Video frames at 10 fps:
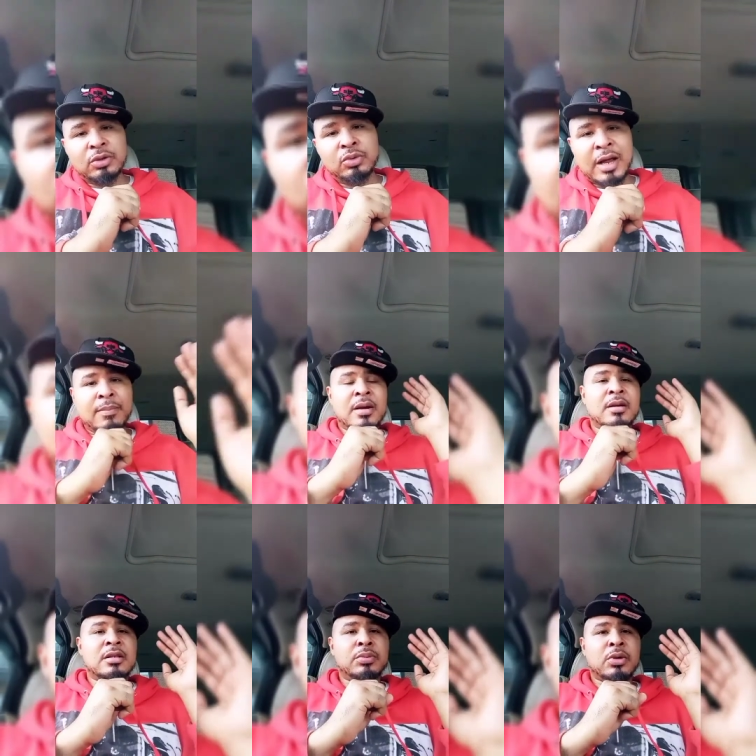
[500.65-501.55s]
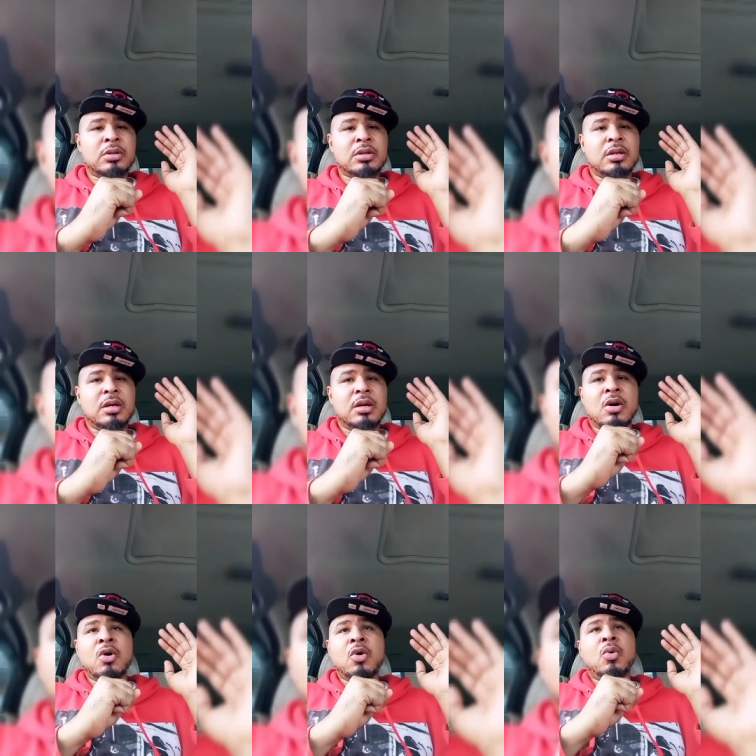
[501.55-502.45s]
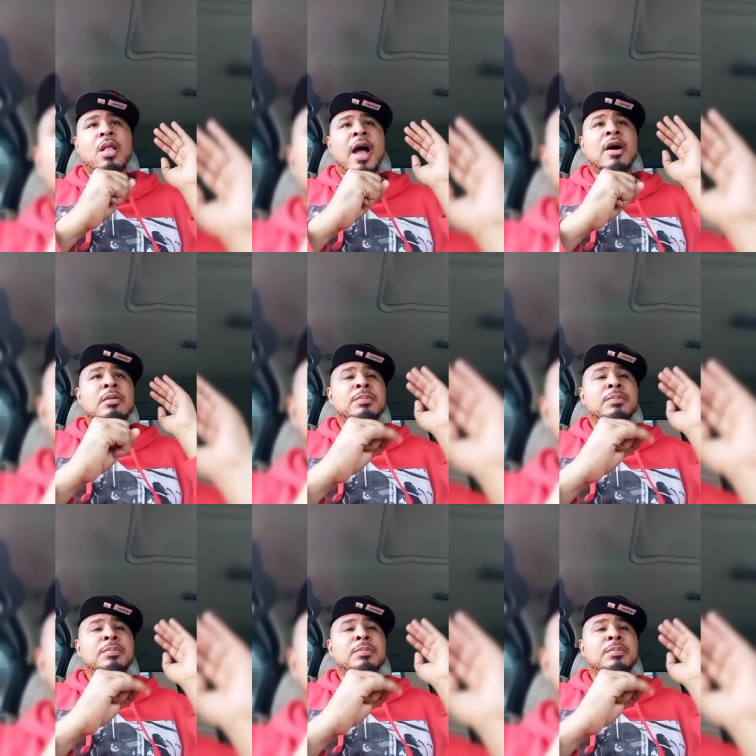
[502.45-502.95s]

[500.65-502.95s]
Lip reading: can do that better than this person. Oh, I